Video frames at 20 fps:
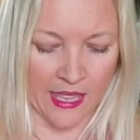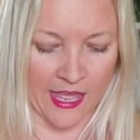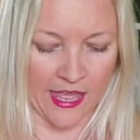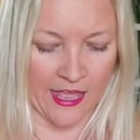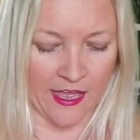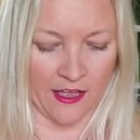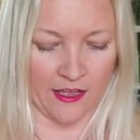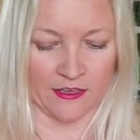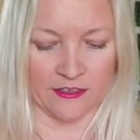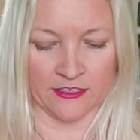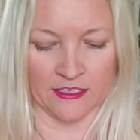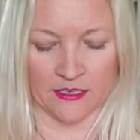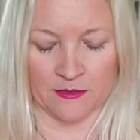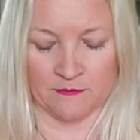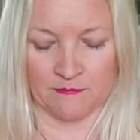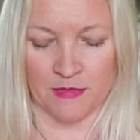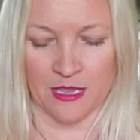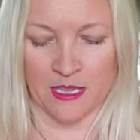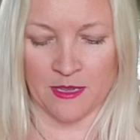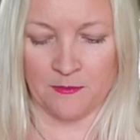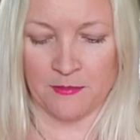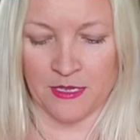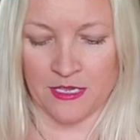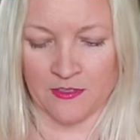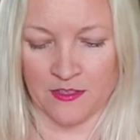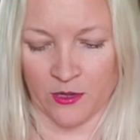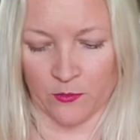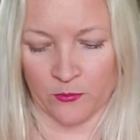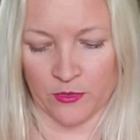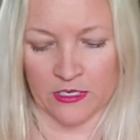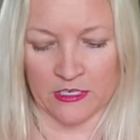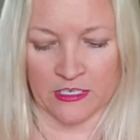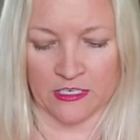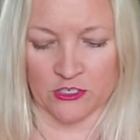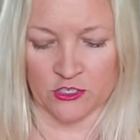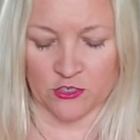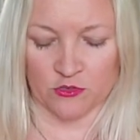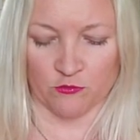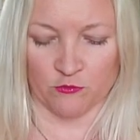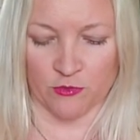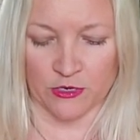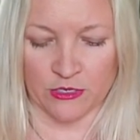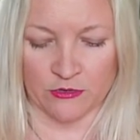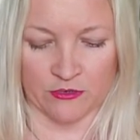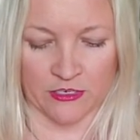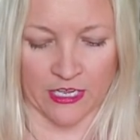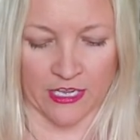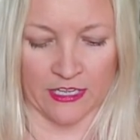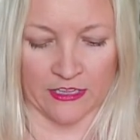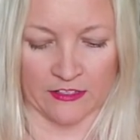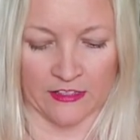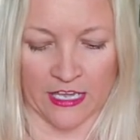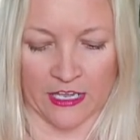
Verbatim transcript: And it may be that we need to reunite